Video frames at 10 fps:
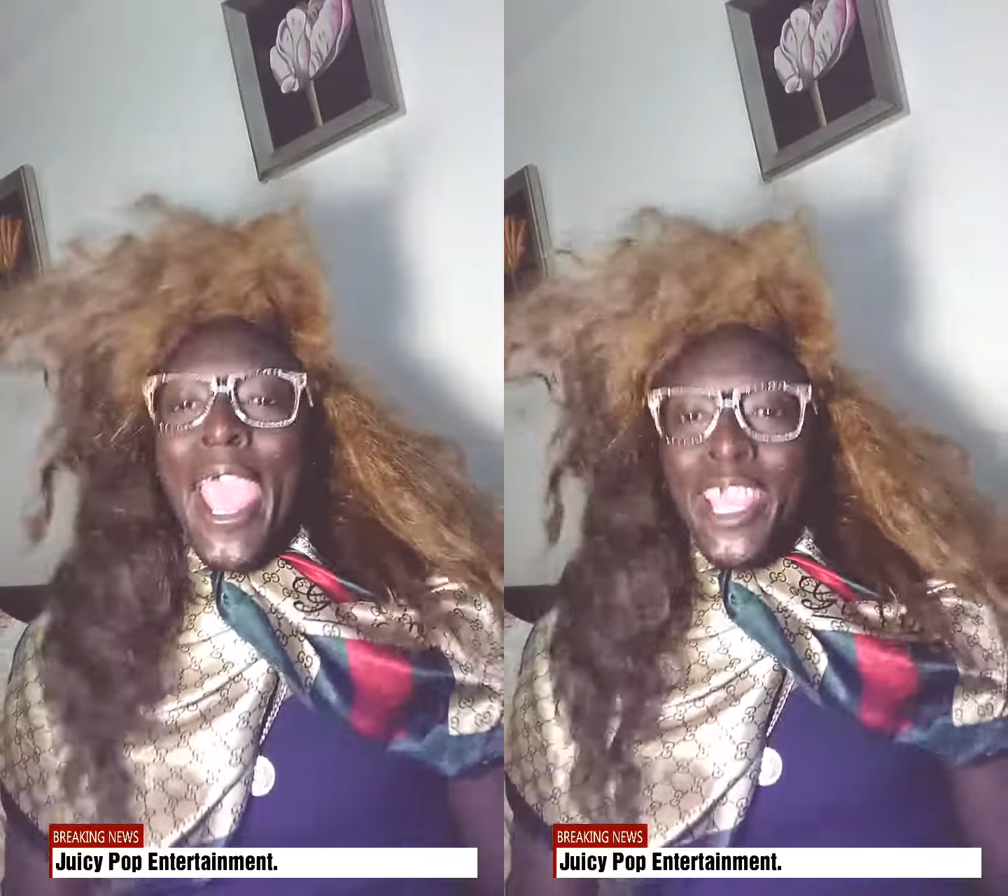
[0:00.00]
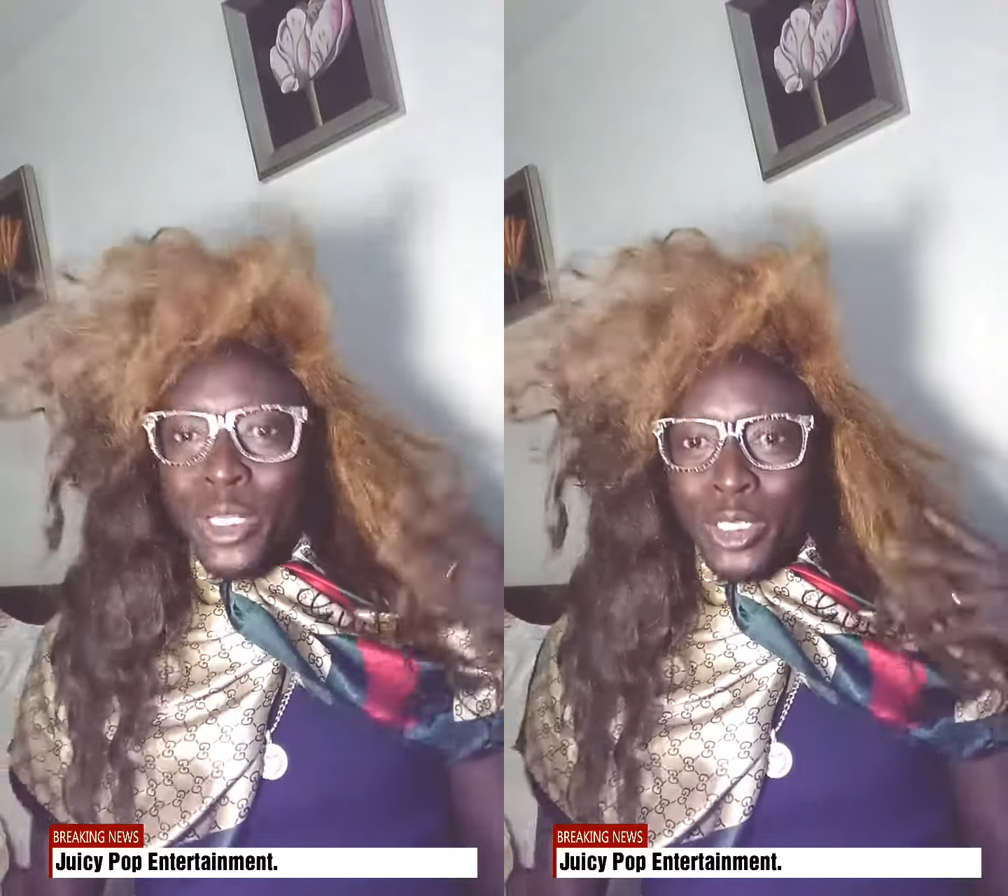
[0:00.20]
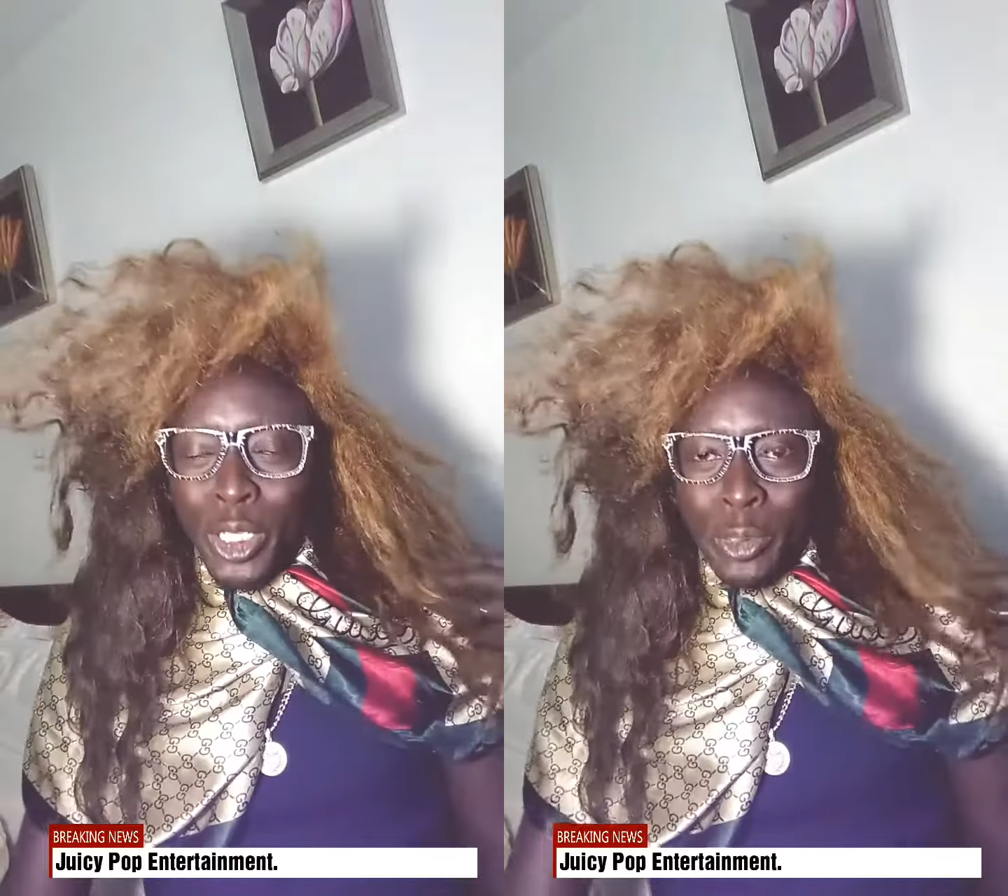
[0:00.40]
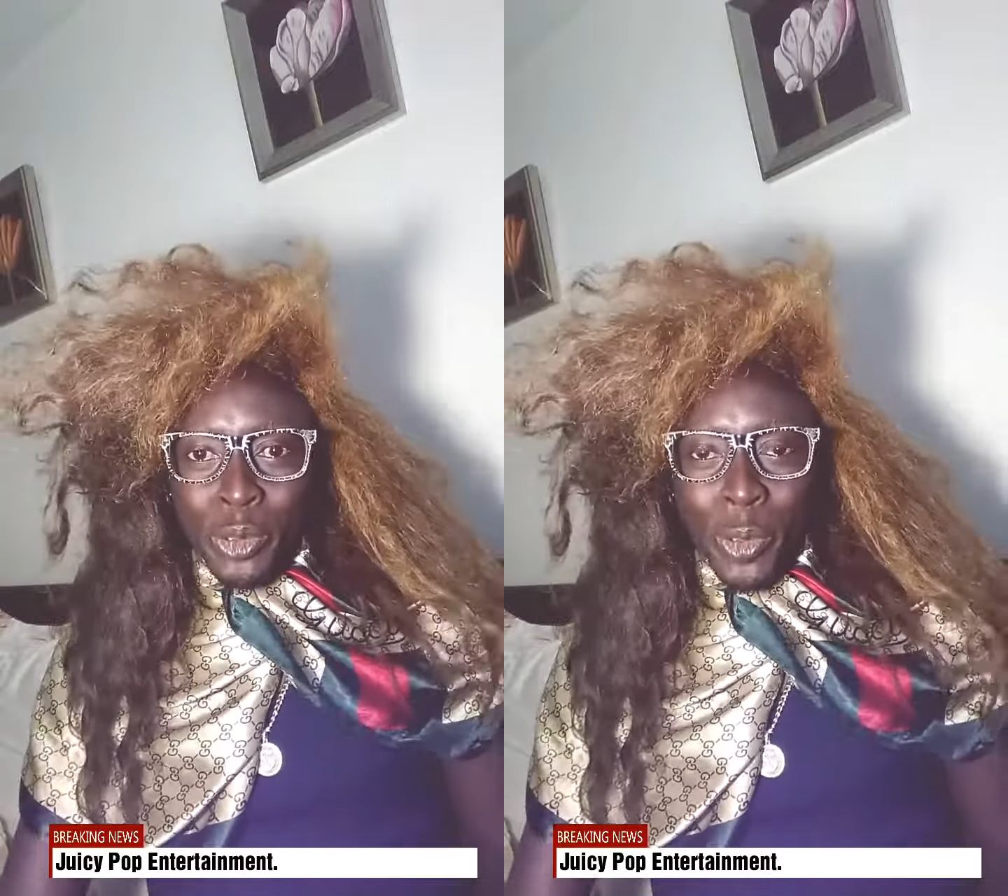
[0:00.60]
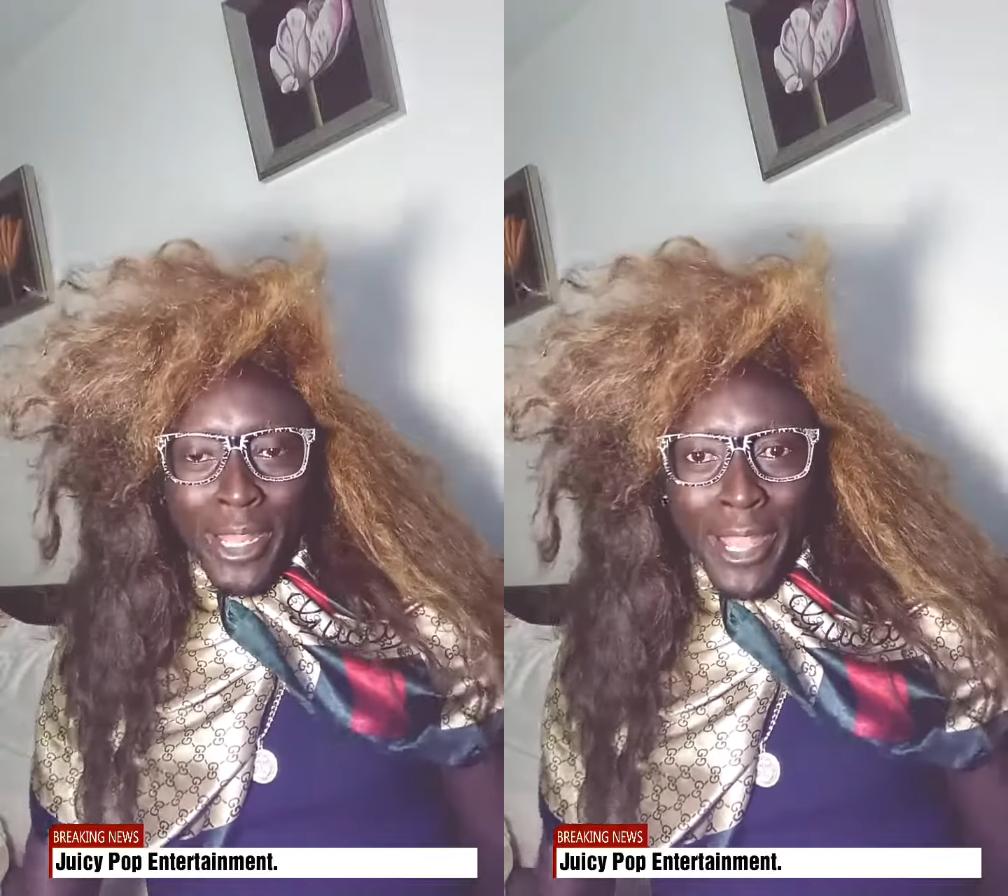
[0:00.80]
Hey,
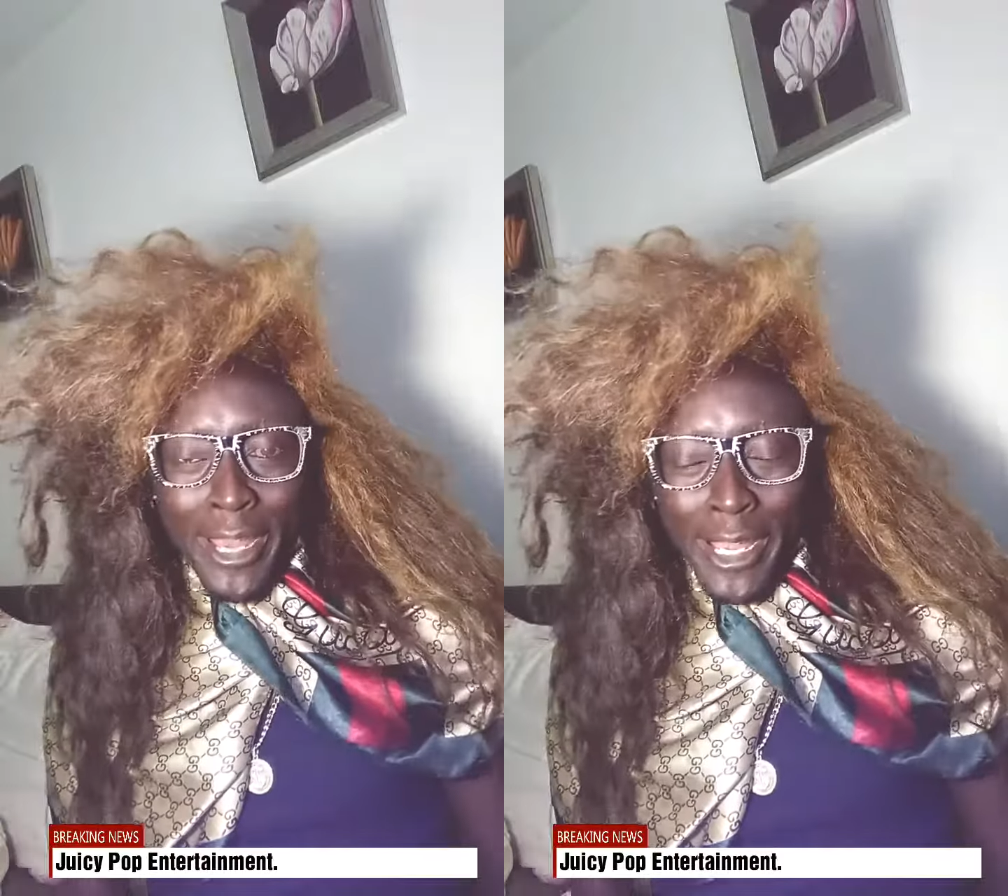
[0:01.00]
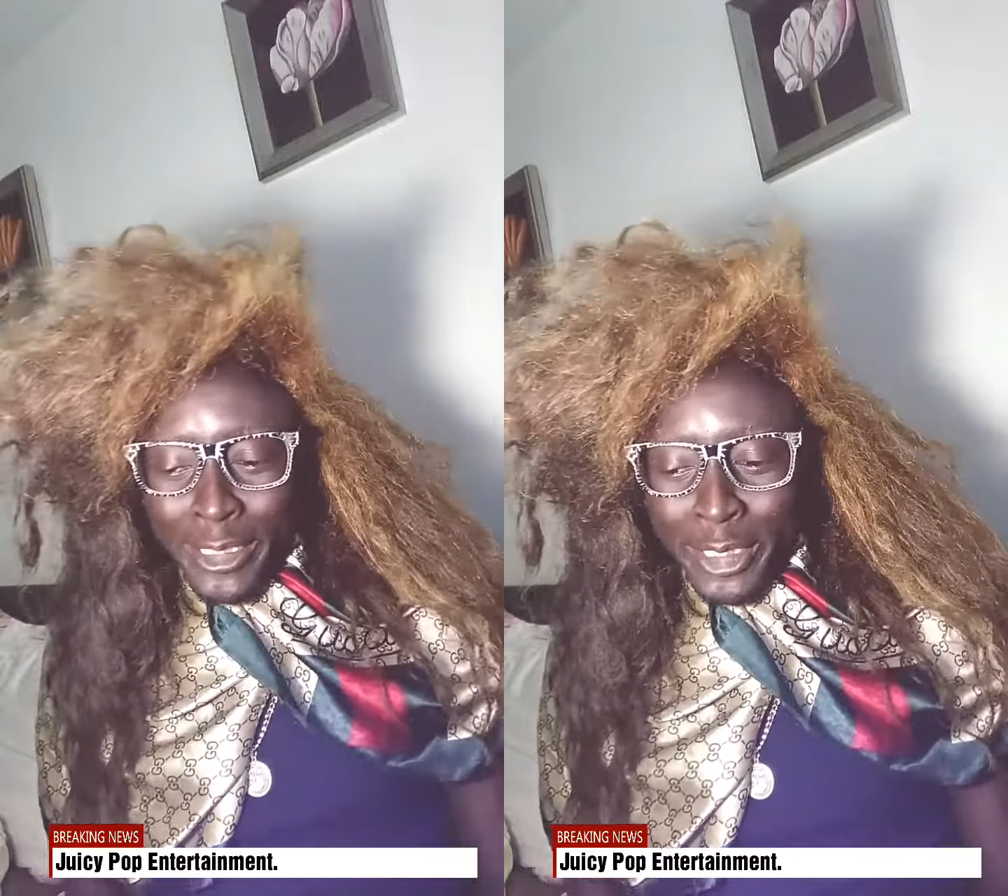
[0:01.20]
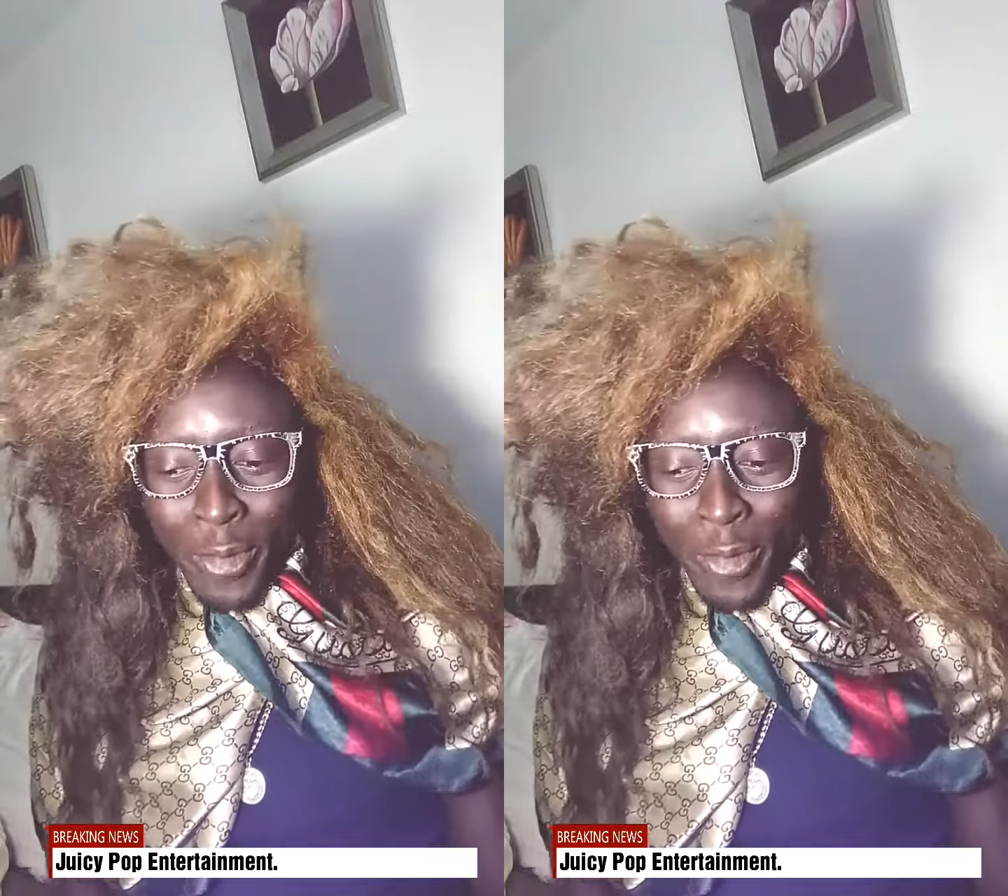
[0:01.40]
YouTube, Twitter, and